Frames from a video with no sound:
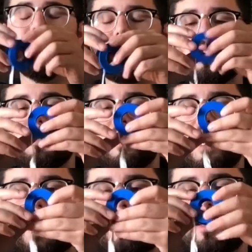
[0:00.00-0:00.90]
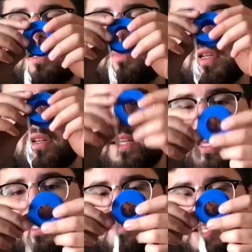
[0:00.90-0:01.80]
So I ended up
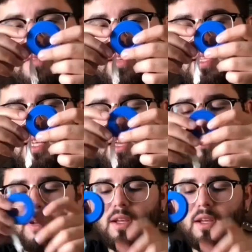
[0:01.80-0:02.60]
getting some Teflon tape.